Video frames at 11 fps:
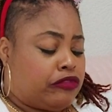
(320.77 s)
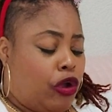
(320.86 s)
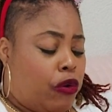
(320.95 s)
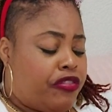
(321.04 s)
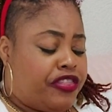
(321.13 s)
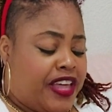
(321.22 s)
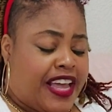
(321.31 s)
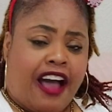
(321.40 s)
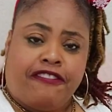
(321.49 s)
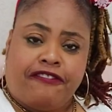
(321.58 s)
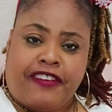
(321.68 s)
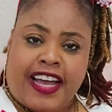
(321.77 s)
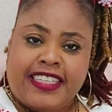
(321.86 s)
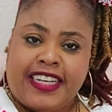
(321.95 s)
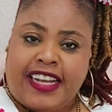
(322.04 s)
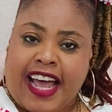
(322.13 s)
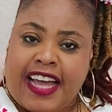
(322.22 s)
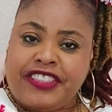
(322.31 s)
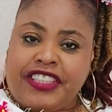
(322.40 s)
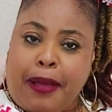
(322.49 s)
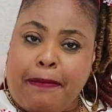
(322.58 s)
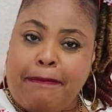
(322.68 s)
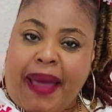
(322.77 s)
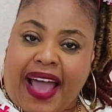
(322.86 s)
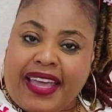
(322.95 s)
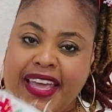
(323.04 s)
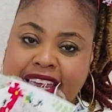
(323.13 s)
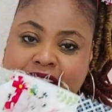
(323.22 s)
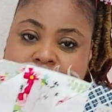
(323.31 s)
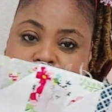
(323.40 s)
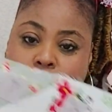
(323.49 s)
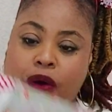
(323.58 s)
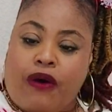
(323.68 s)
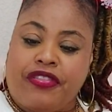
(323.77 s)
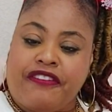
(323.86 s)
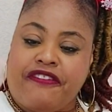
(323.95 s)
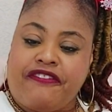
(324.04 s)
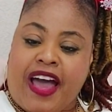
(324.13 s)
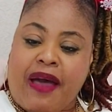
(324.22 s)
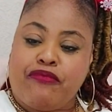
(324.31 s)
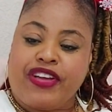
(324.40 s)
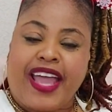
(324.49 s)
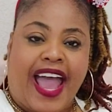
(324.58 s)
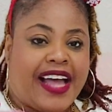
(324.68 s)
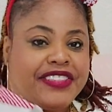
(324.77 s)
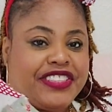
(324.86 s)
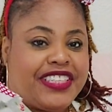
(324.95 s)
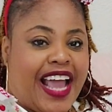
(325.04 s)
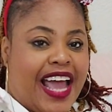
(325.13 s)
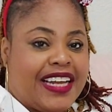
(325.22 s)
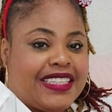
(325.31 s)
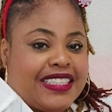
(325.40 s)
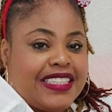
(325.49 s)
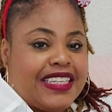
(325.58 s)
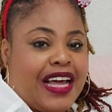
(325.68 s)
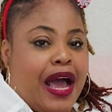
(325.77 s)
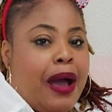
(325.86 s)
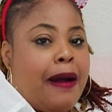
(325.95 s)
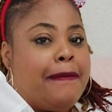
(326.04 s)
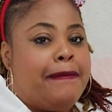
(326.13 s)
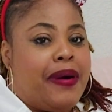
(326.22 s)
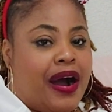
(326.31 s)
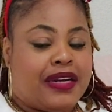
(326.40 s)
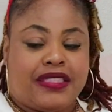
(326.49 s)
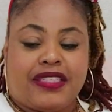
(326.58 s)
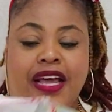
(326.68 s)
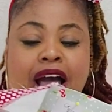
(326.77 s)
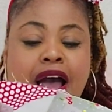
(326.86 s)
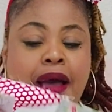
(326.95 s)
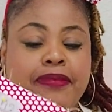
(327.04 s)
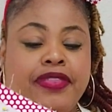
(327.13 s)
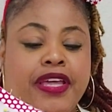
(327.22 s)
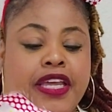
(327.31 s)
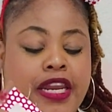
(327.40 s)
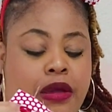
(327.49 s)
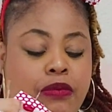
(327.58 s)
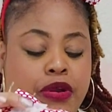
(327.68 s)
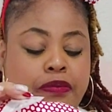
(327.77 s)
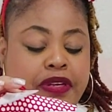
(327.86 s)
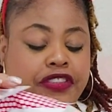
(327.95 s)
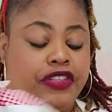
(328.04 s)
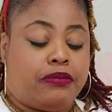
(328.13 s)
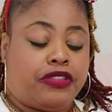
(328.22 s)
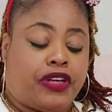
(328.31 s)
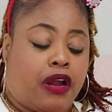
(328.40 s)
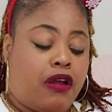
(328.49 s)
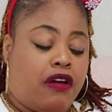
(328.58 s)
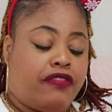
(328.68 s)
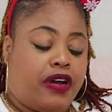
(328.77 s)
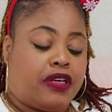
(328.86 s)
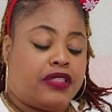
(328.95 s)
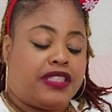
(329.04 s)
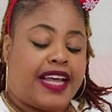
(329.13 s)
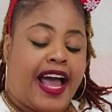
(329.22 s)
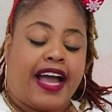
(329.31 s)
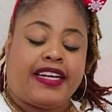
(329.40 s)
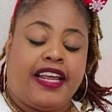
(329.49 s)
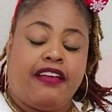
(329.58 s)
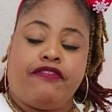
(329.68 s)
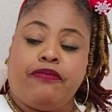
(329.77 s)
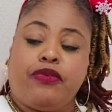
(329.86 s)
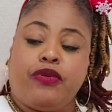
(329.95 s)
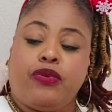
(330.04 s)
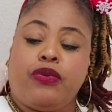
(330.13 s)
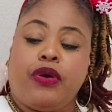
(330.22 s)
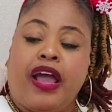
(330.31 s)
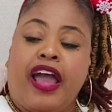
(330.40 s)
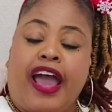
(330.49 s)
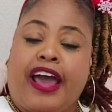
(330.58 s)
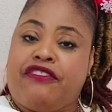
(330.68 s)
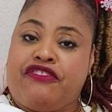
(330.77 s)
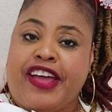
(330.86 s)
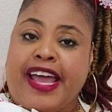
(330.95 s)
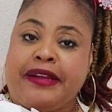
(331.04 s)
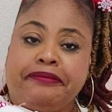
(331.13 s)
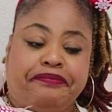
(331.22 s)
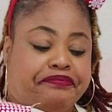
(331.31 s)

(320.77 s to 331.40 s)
don't think I've finalized a backing for the fabric as yet, but I'm thinking it would be some sort of a dark navy blue and red.